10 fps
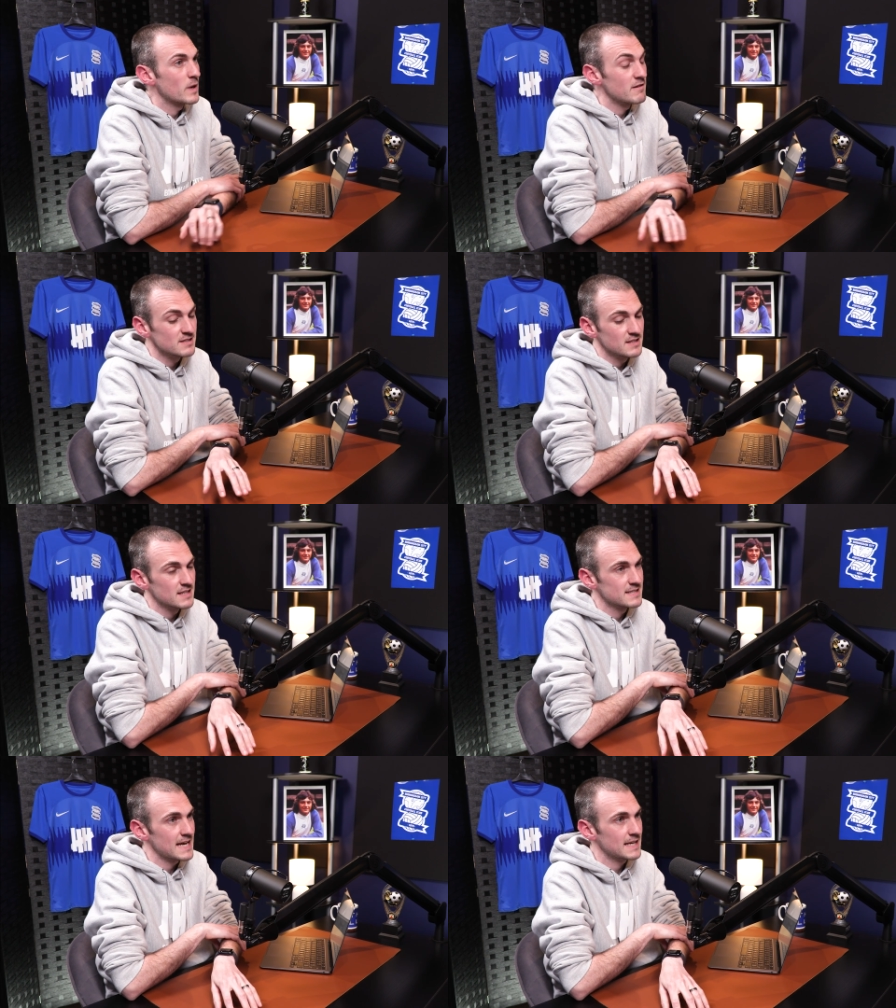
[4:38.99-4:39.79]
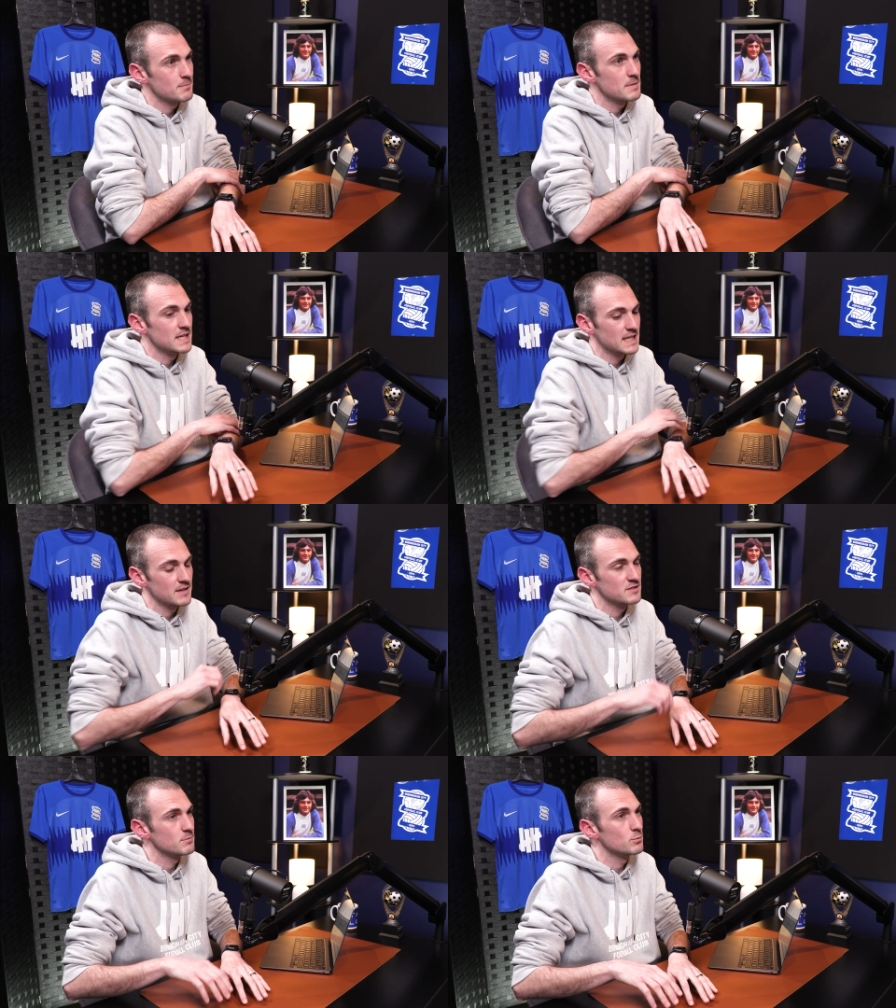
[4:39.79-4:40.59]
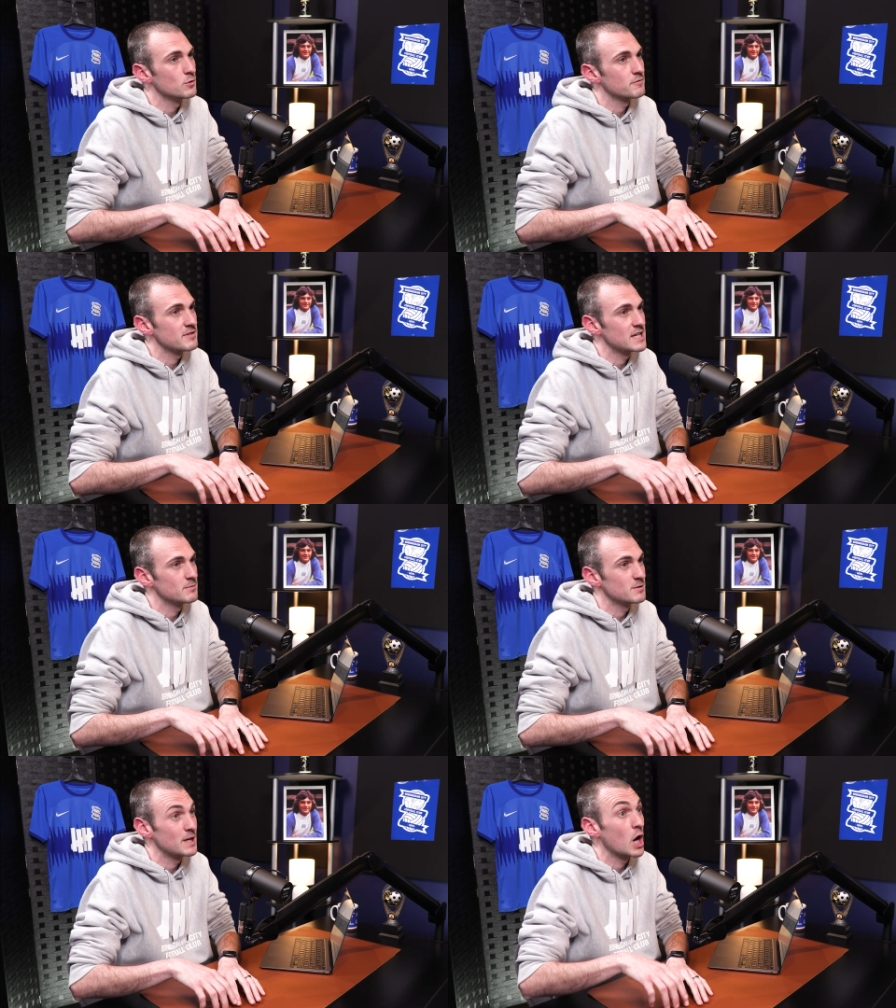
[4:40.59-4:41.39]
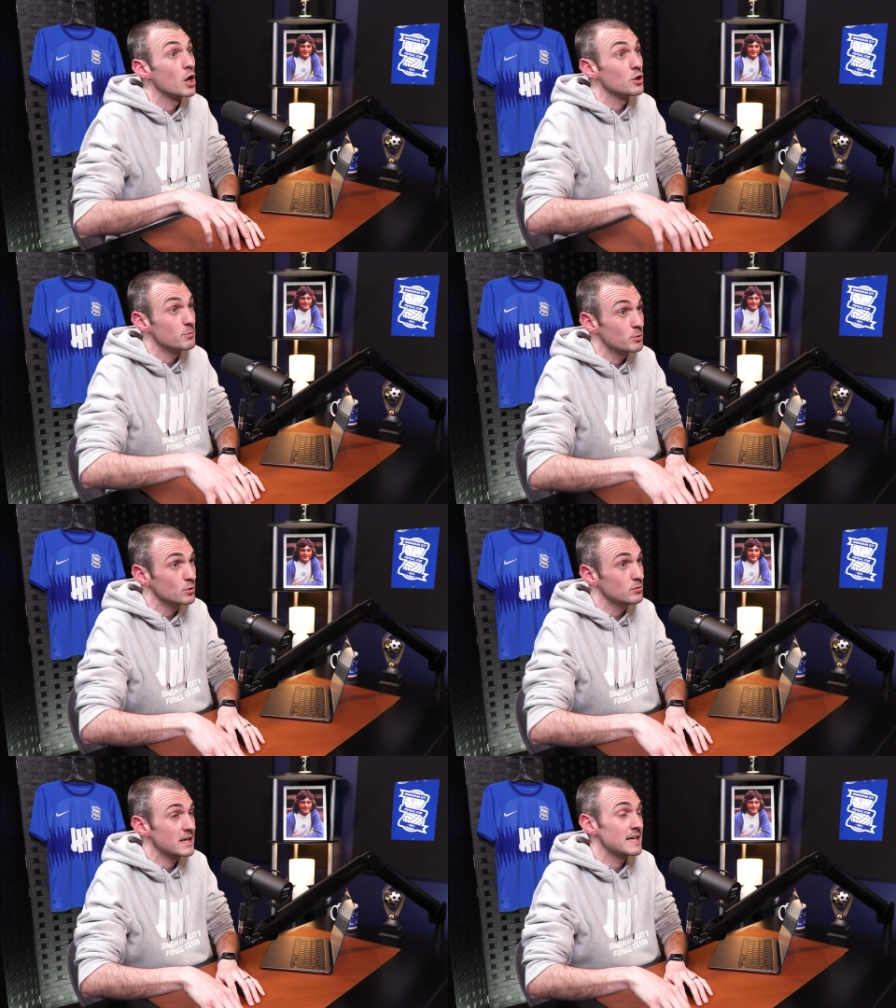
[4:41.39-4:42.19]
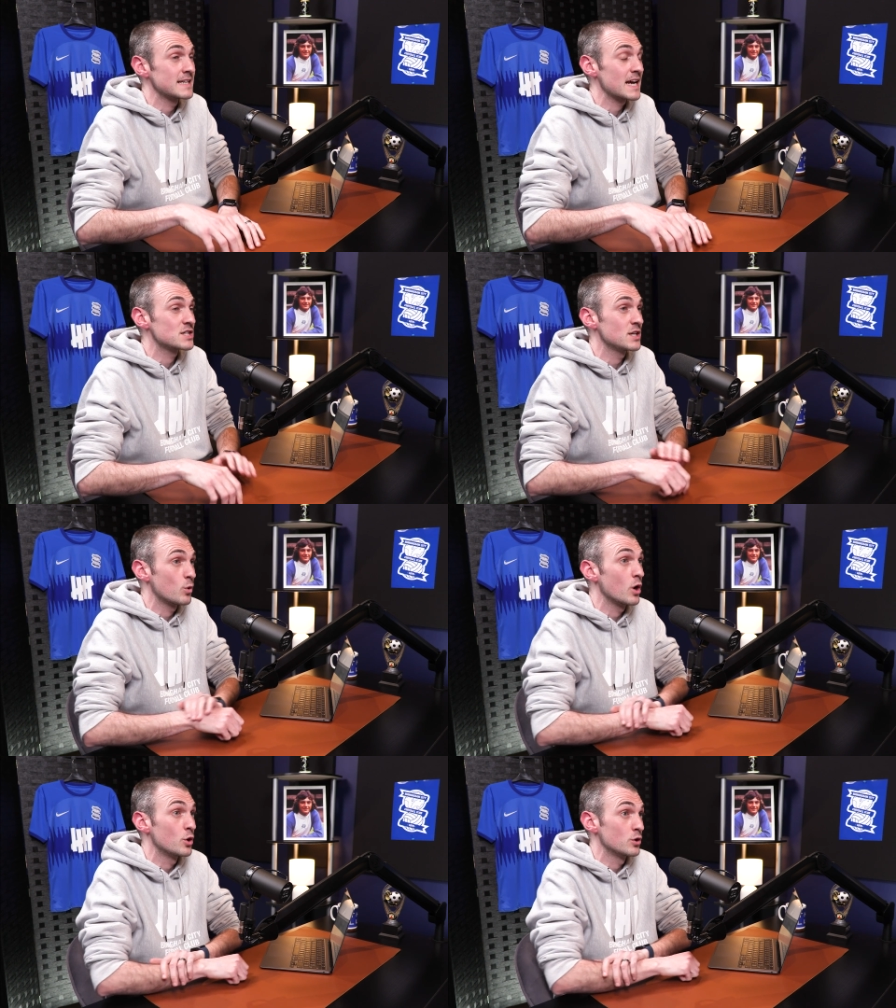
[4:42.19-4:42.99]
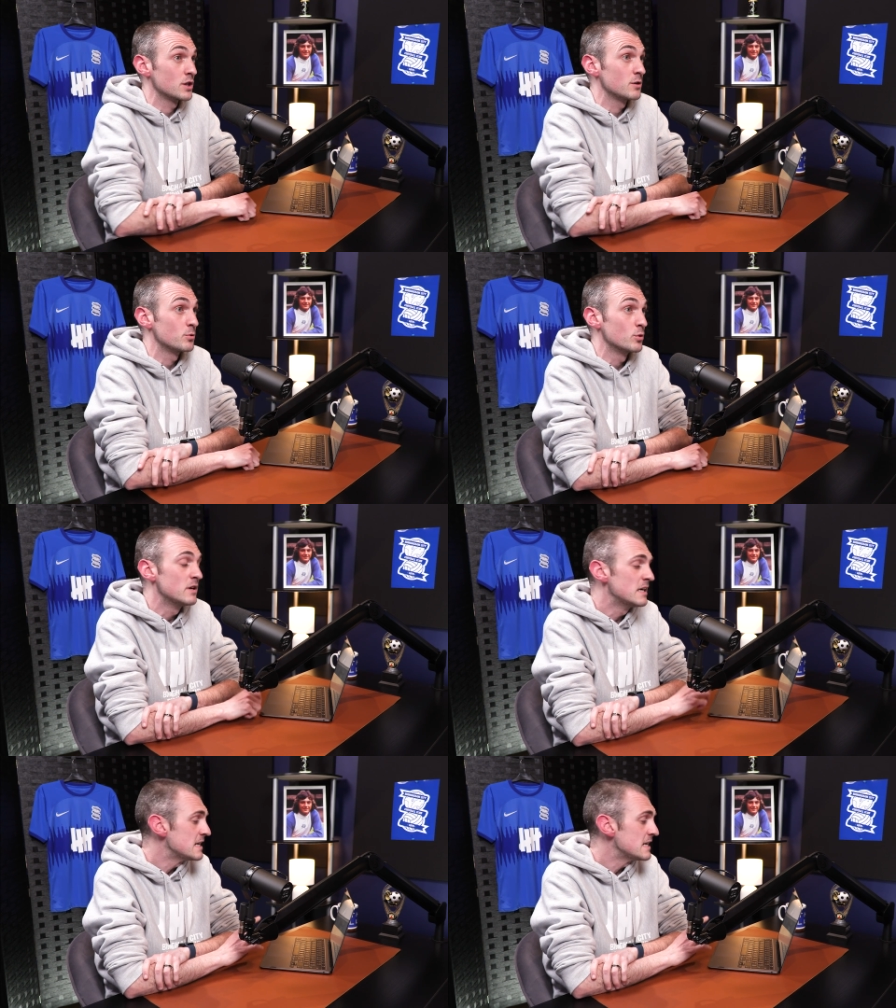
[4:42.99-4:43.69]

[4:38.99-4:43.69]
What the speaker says: Whereas in the attacking mid, it gives him more freedom to be on the ball, and he's actually quite good on the ball.